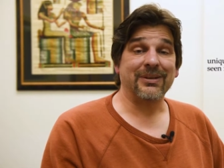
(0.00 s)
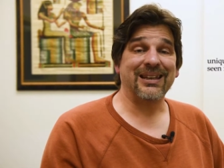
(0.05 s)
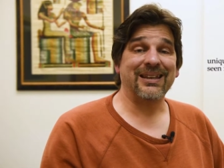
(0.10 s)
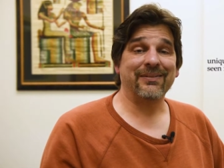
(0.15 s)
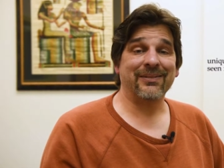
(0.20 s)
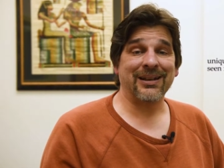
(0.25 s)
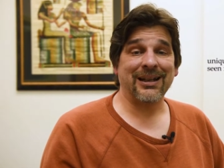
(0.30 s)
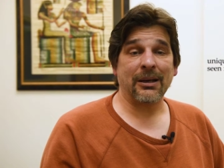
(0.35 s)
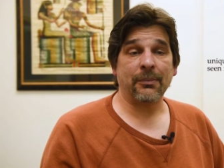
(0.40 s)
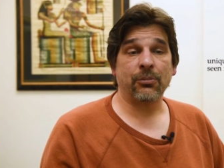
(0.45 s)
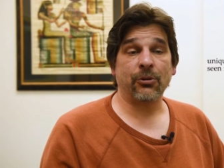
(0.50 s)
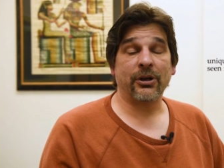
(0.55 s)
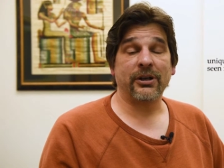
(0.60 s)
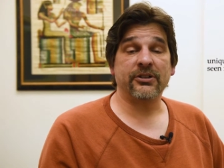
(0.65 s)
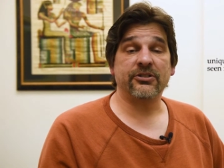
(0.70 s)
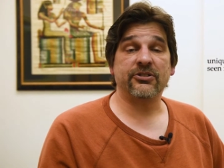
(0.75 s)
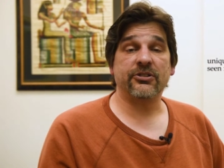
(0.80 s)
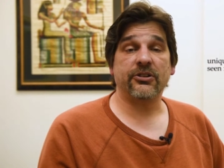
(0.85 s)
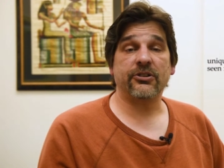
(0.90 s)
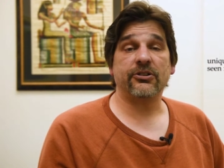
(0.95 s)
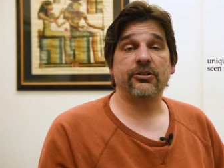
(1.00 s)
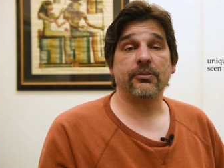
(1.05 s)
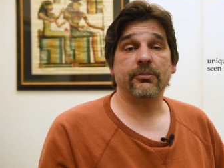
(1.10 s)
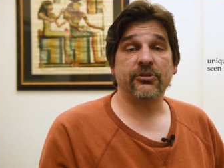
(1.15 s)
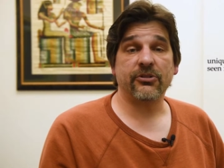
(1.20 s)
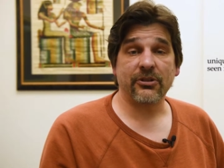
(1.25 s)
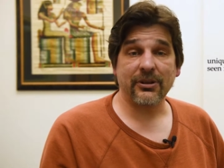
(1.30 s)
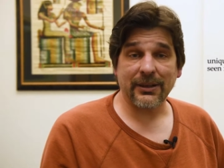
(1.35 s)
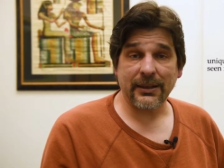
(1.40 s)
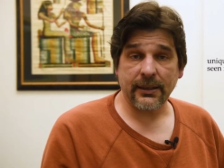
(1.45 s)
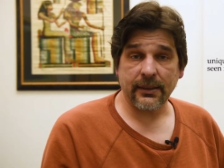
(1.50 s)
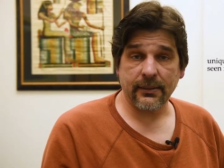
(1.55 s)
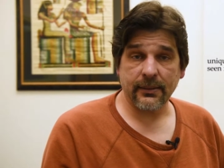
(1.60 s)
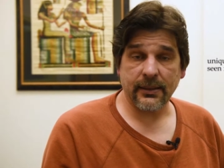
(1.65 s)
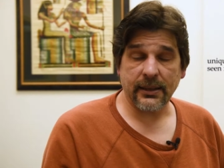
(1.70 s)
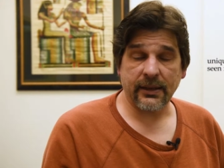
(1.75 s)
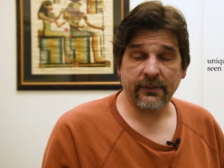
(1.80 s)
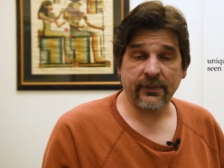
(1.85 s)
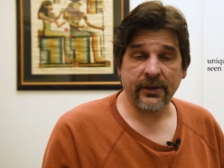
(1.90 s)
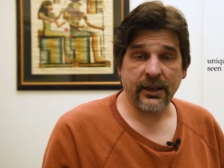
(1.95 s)
even operating systems that
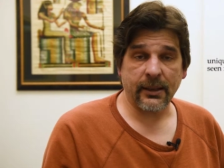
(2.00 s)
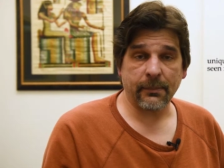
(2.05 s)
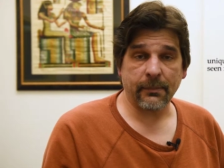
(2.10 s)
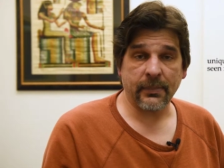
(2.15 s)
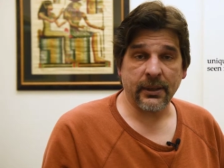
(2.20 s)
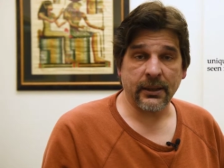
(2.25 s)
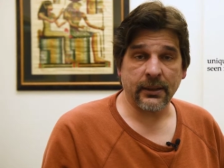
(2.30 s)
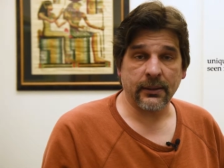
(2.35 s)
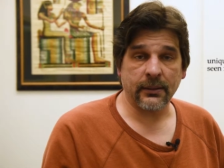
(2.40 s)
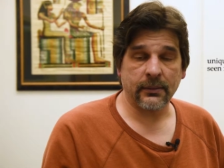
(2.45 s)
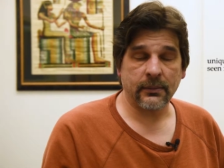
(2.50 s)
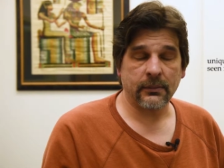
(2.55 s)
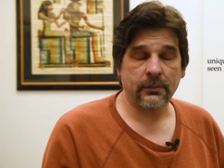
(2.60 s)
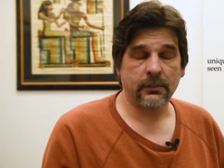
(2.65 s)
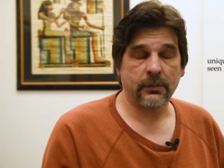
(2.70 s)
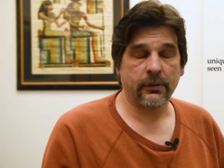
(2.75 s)
have not been